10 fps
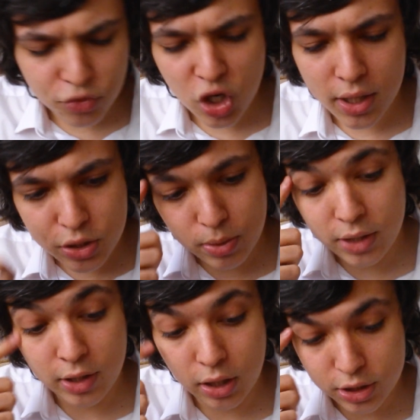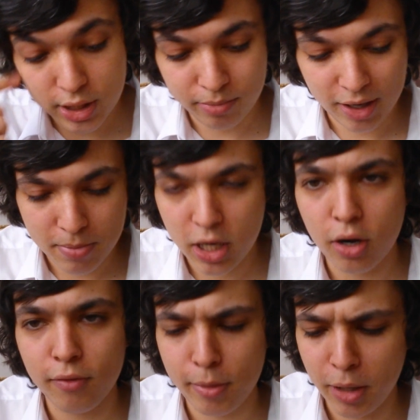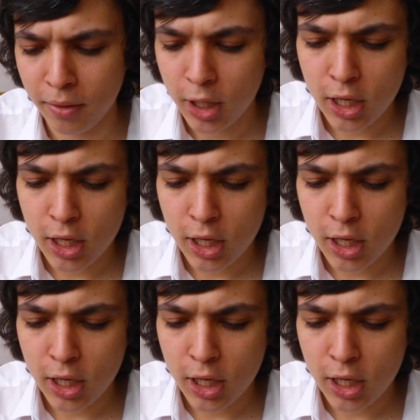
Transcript: have shown this one in the last update, but I can't remember.